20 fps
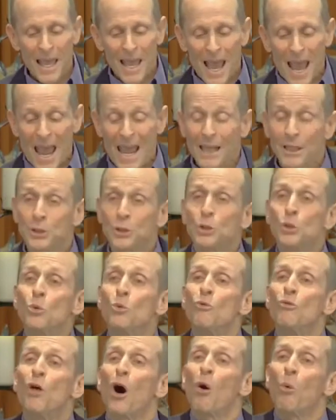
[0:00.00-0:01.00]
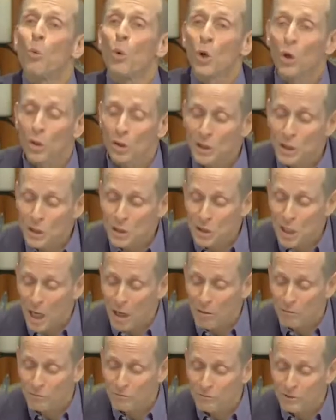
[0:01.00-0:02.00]
And to the world
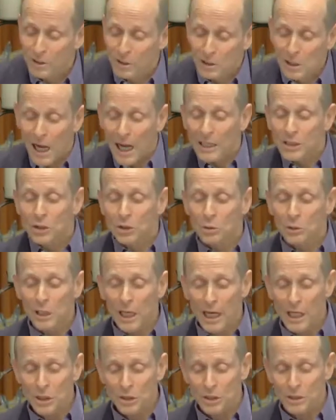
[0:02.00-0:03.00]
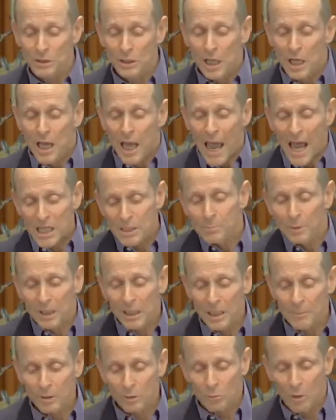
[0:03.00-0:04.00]
itself, God's creation. As
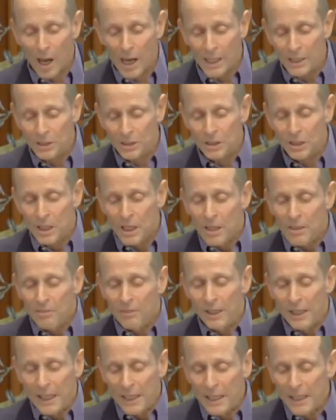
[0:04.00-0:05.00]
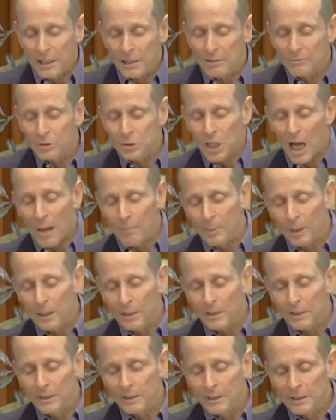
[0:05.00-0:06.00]
McKimmon writes, the end of
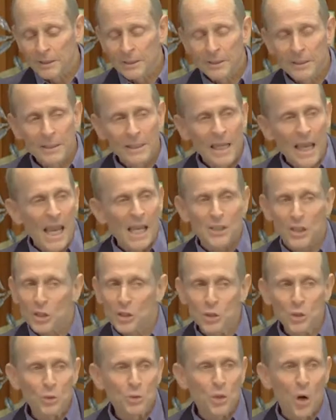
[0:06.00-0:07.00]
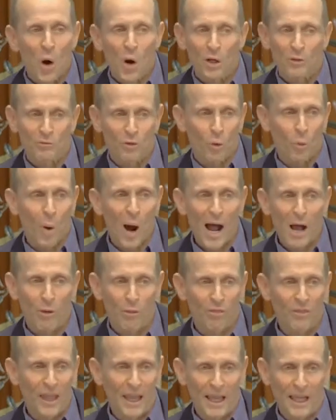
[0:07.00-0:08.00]
shopping is a new dawn for wild
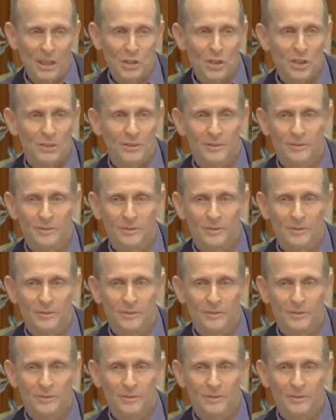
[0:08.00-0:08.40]
things.